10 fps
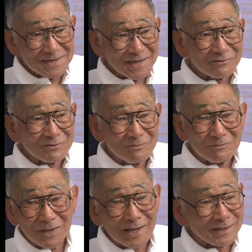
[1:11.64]

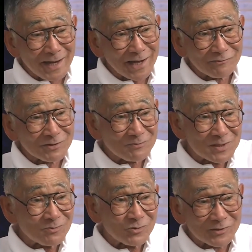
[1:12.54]
half the
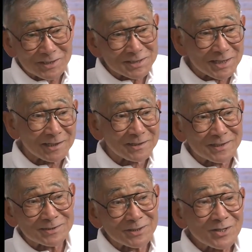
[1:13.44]
people already settled
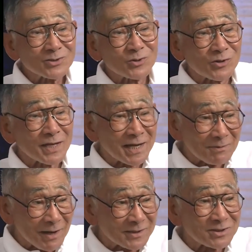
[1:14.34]
in, so they
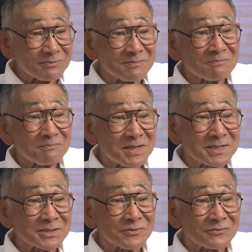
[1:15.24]
come out to meet
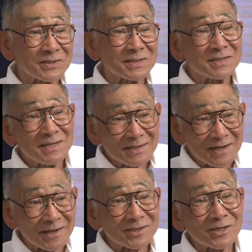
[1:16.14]
us when we
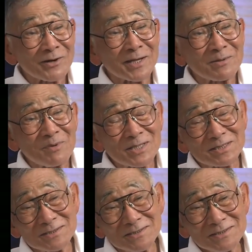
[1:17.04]
got there on the
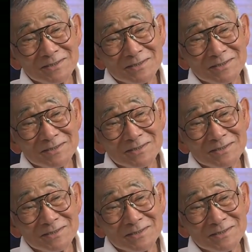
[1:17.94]
bus.